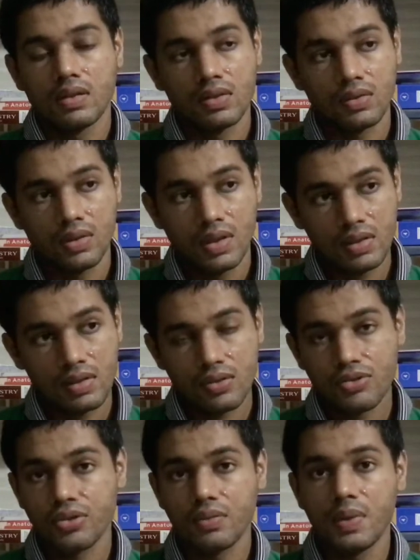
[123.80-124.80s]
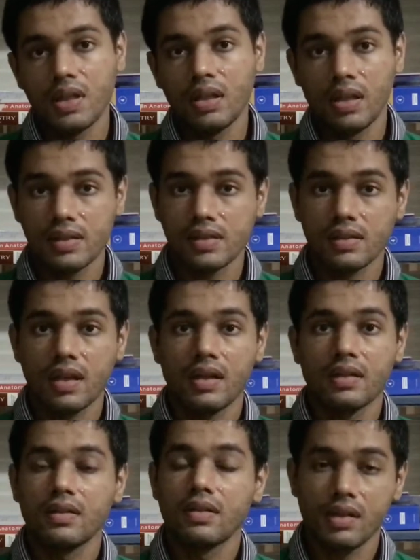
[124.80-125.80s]
So this should be less
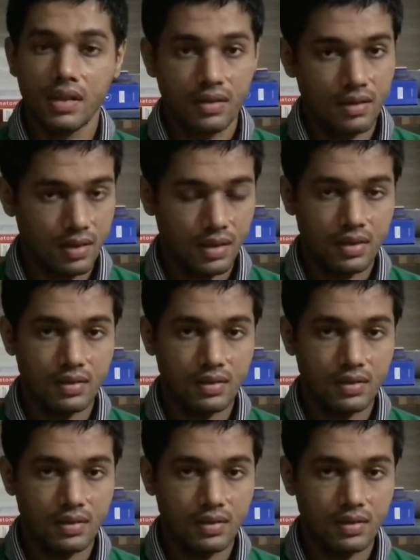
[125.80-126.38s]
than 300